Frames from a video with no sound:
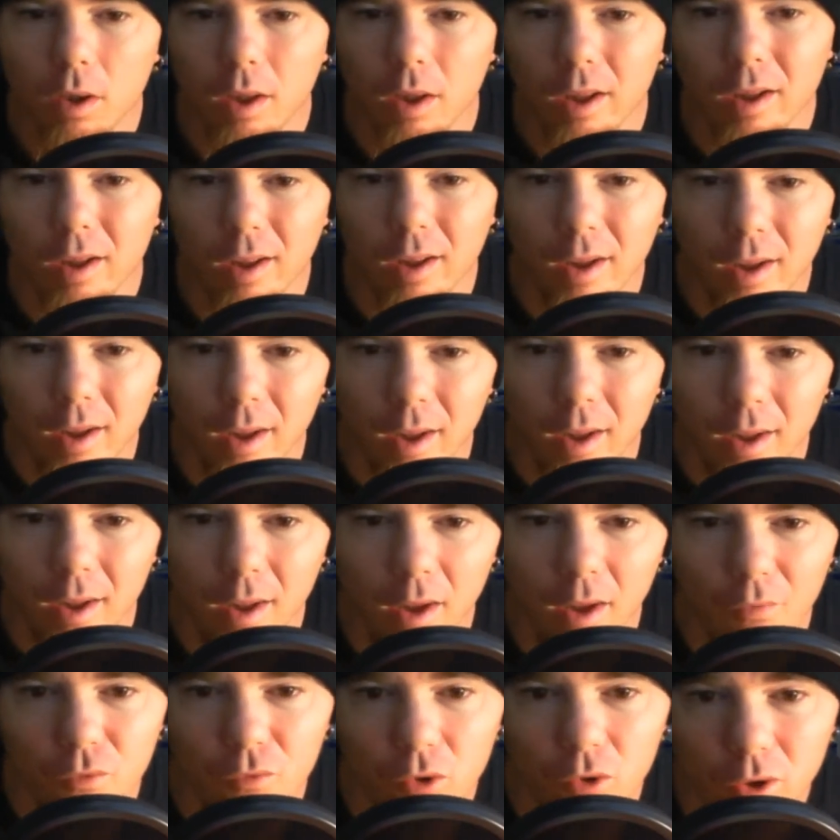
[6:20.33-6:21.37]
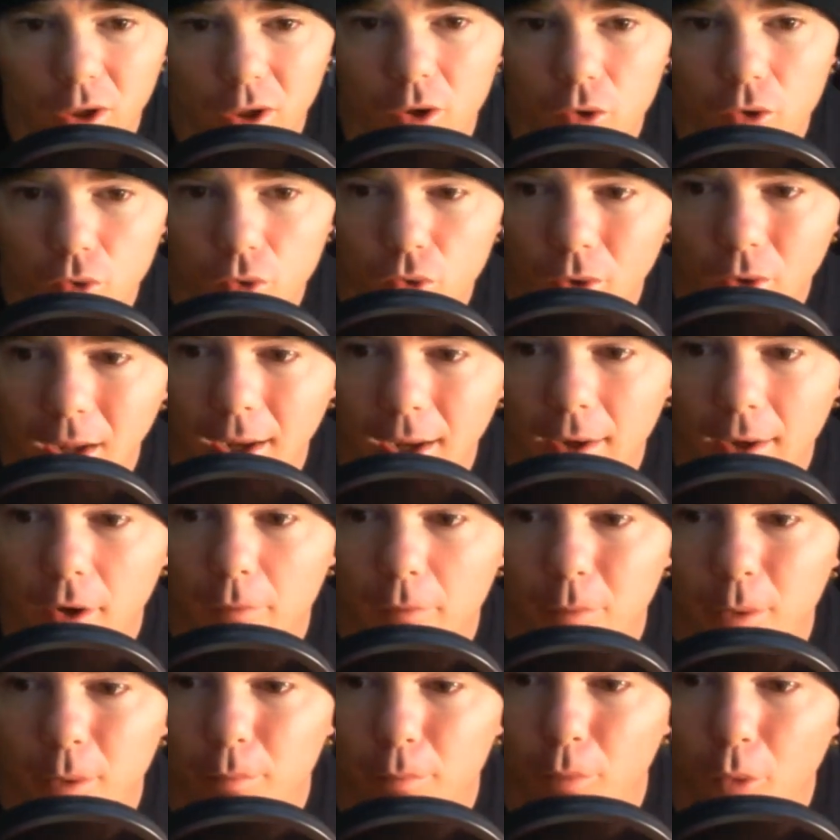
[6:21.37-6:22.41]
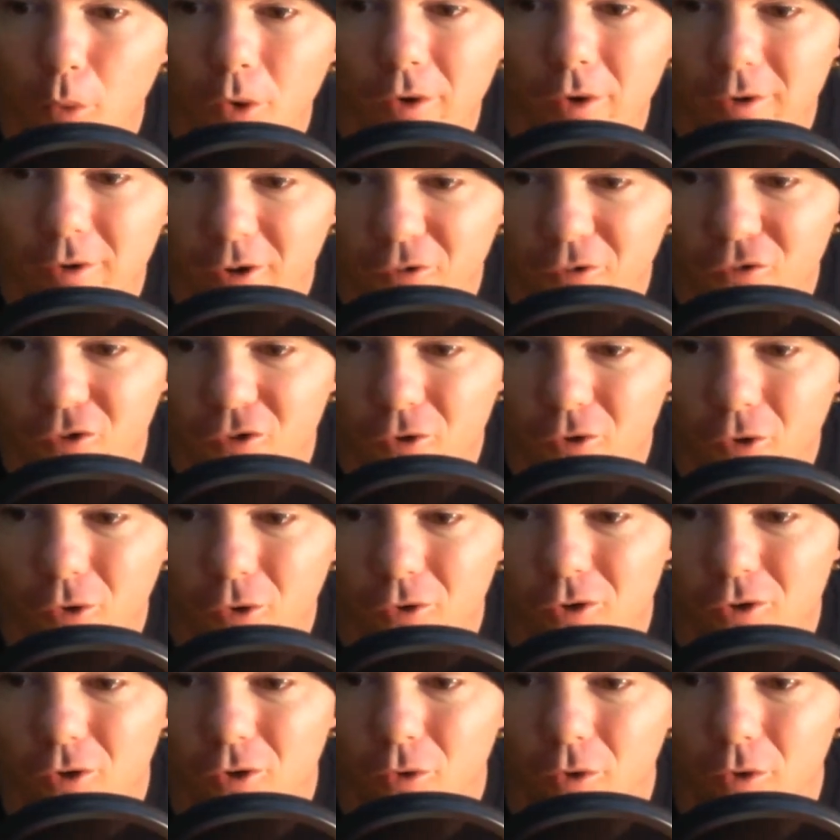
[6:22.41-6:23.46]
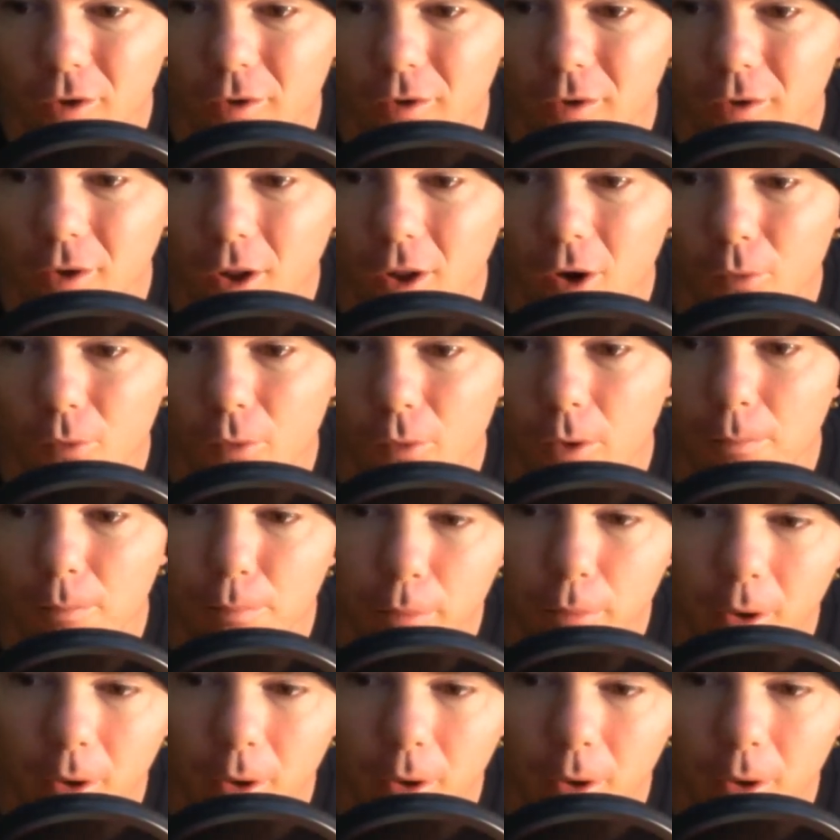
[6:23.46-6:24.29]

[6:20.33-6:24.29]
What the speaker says: If you didn't do that, it'd be more difficult to do it in the long run.